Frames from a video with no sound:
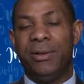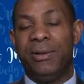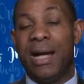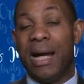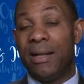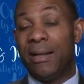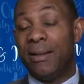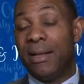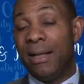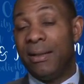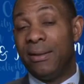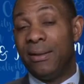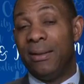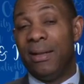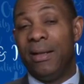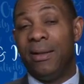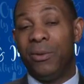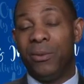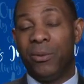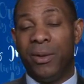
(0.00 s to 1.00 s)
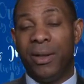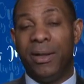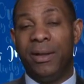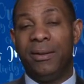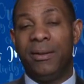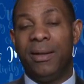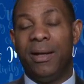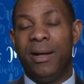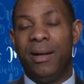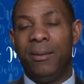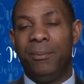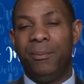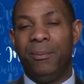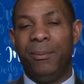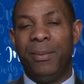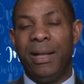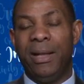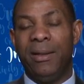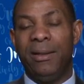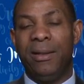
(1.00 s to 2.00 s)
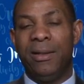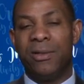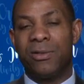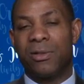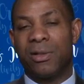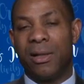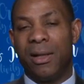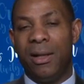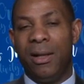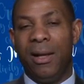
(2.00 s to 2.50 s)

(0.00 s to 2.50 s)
not in 1981, many years